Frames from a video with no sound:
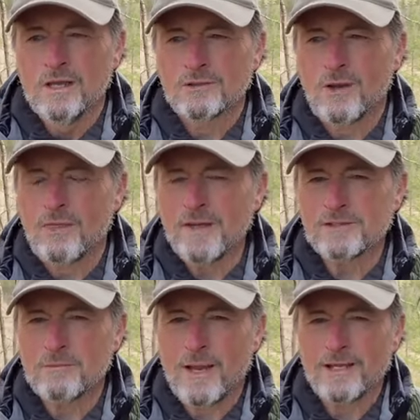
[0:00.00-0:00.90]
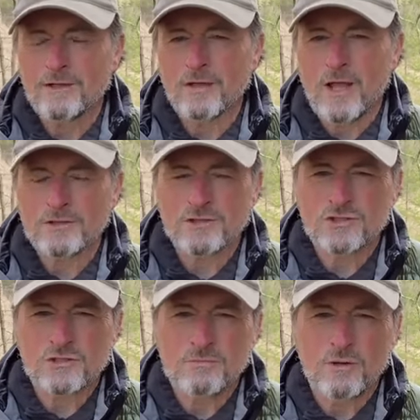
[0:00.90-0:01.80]
So I think some of my hearing loss
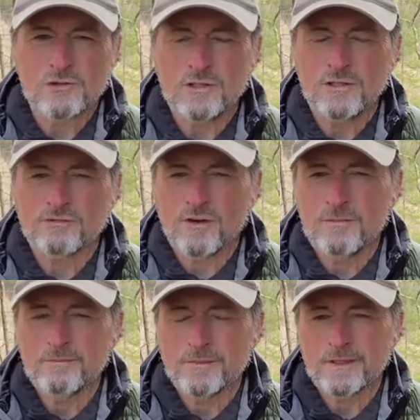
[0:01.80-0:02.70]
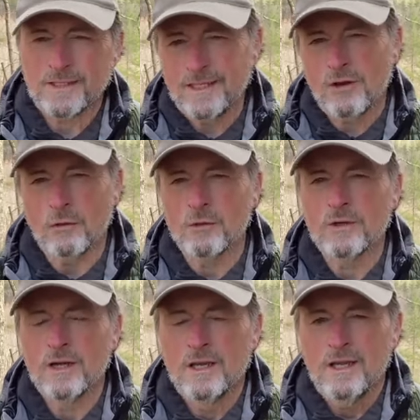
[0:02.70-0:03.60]
is just mostly from getting older